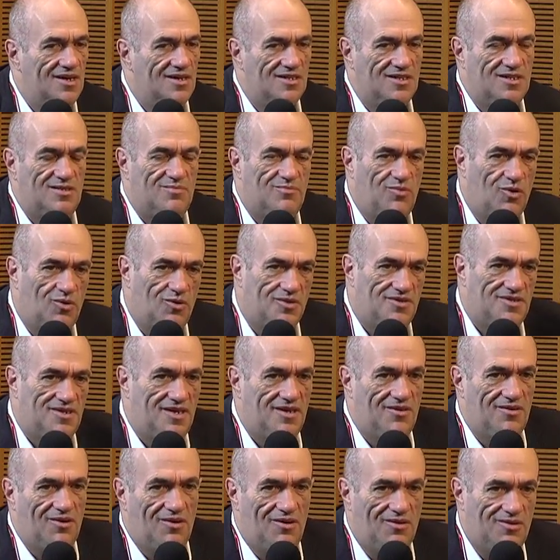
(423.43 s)
sports
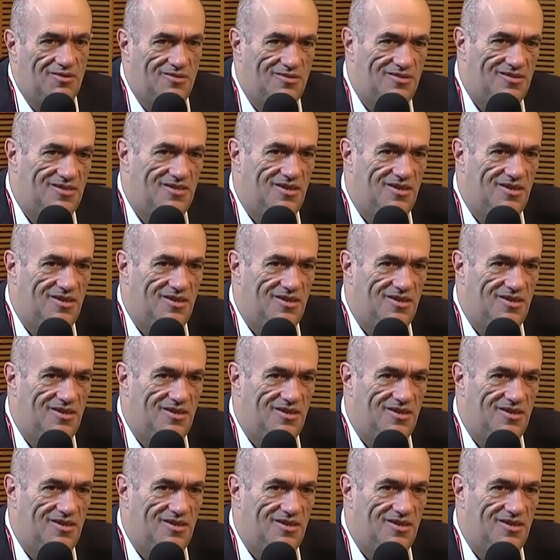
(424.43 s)
heroes,